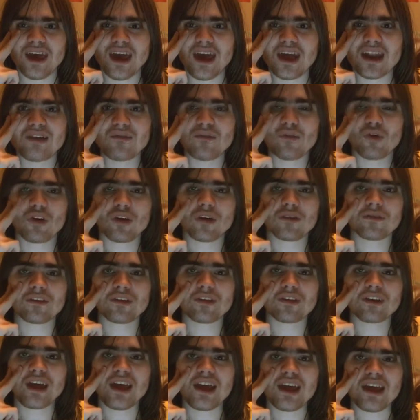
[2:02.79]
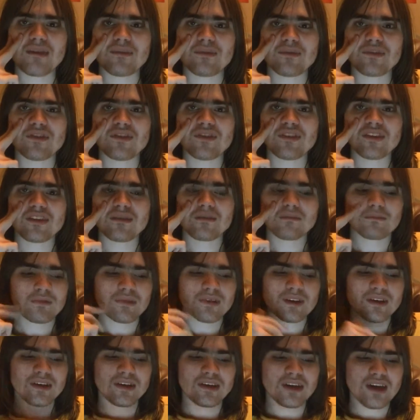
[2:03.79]
any more of your games.
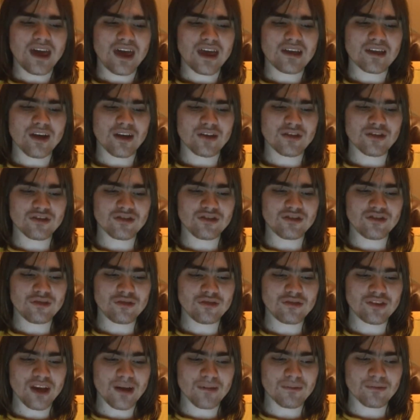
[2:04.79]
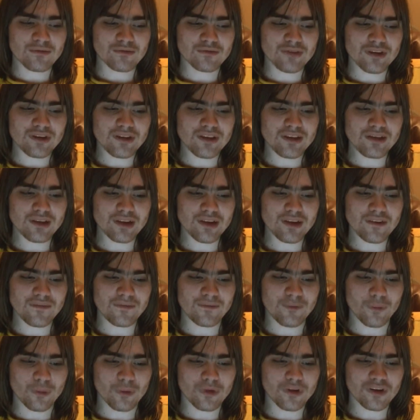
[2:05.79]
In other news, I'm really looking
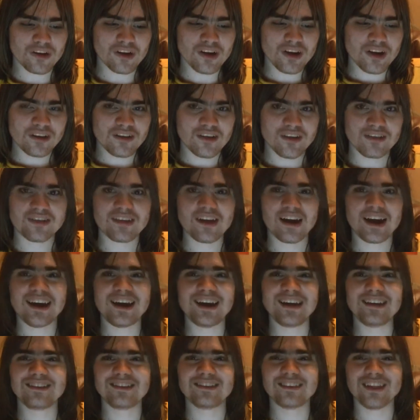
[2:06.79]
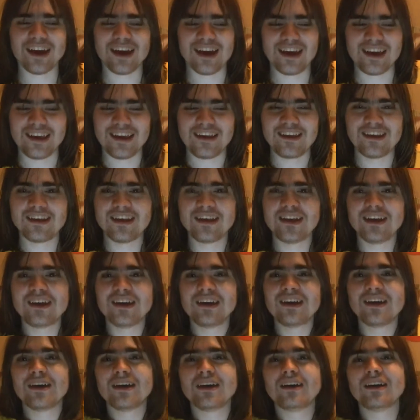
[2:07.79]
forward to Dying Light.
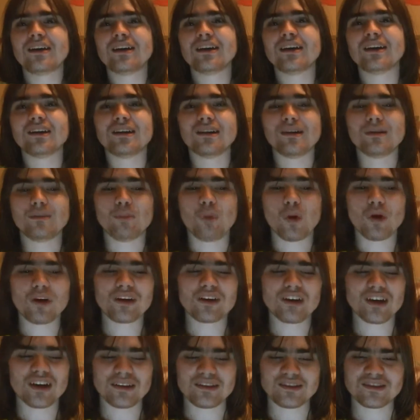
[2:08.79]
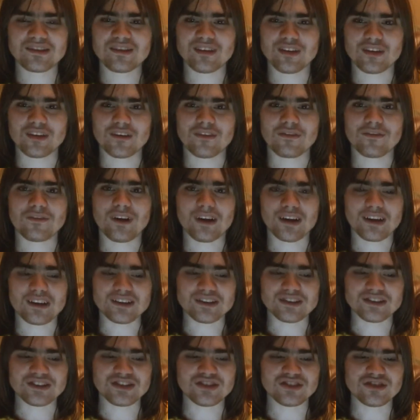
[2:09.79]
Boycotts are fucking
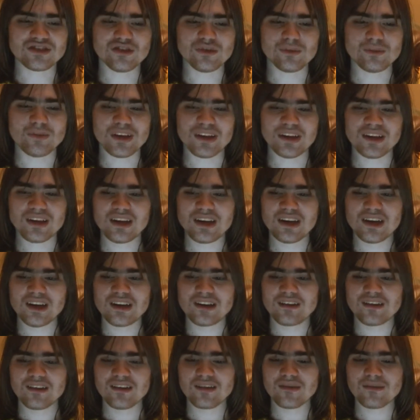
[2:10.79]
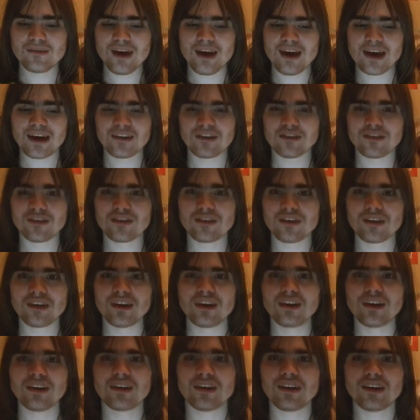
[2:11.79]
stupid. Doesn't matter
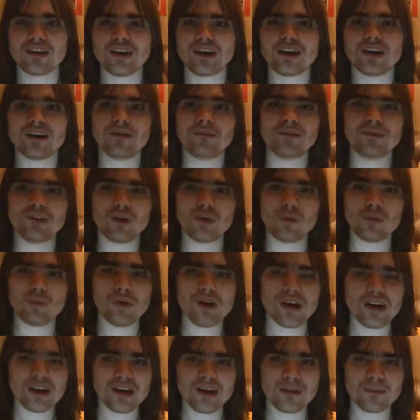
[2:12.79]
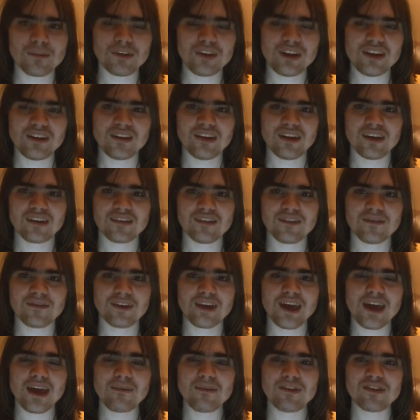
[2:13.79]
what a company does. If a
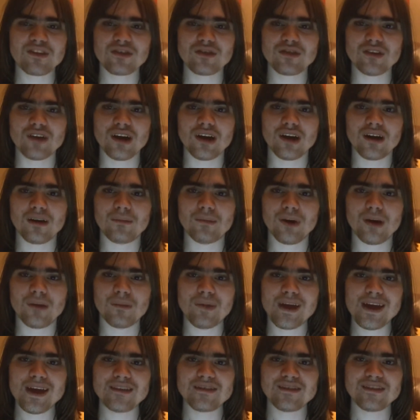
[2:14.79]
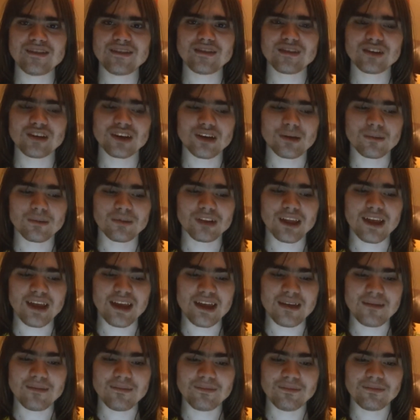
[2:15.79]
game is amazing, you're going to play
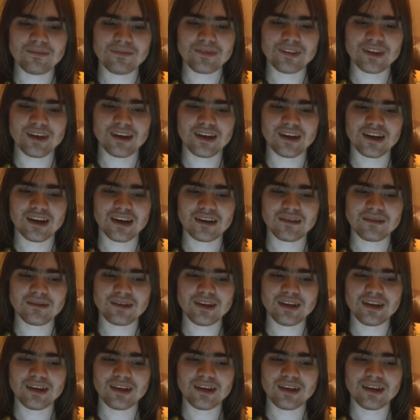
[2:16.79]
it. Alright?